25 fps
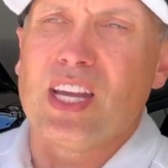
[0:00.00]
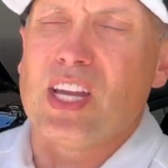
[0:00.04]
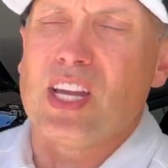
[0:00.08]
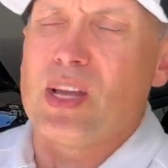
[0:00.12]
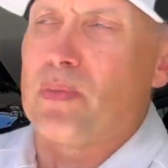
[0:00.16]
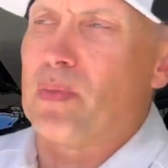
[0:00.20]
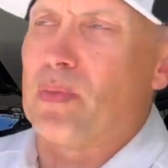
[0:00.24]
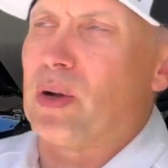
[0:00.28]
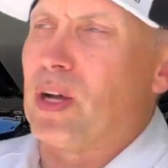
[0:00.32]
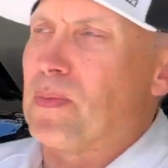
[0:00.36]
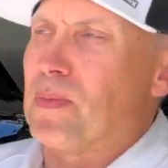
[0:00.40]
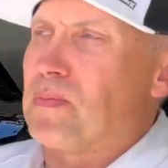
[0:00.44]

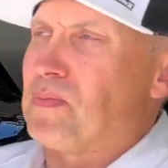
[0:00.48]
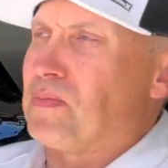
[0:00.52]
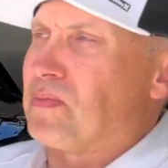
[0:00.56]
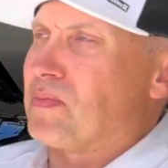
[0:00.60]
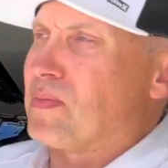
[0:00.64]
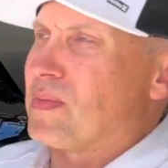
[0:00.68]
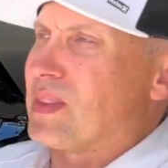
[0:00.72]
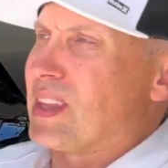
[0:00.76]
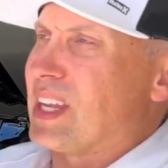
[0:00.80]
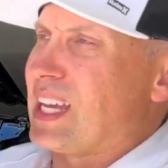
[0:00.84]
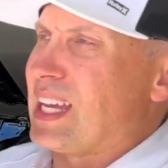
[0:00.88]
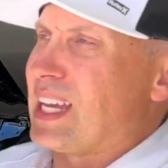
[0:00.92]
But
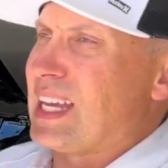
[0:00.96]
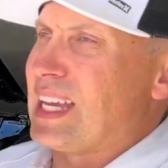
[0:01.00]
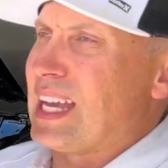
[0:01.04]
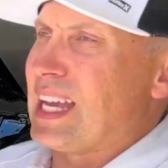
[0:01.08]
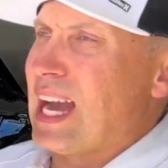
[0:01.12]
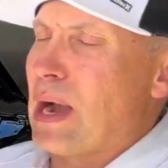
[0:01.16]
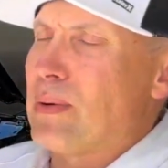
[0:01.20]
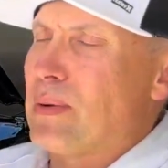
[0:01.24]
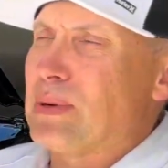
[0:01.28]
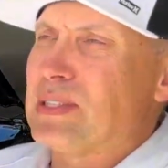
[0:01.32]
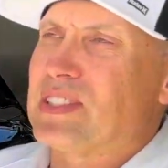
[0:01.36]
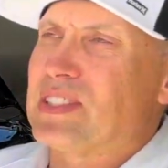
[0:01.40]

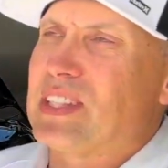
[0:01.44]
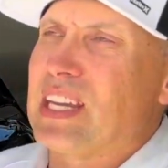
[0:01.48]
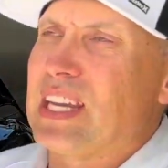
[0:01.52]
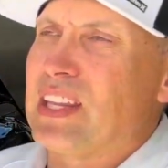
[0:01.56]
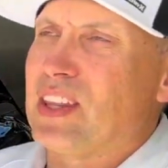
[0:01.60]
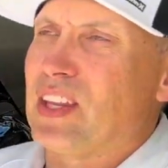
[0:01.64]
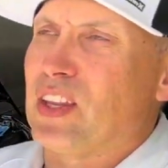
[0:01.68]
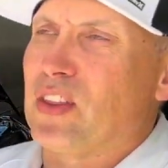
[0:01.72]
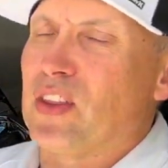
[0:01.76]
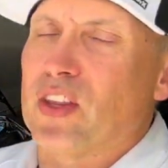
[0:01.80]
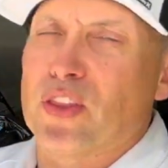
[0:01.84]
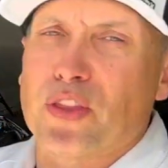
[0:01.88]
I would say
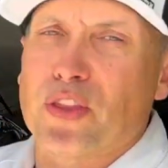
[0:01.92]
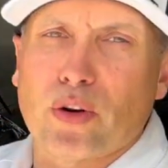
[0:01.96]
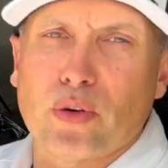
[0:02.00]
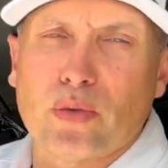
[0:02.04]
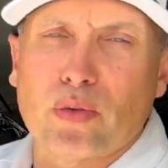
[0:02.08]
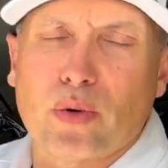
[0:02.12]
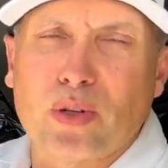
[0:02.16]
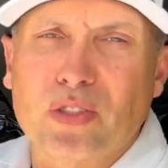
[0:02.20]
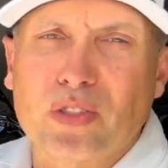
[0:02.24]
that the third row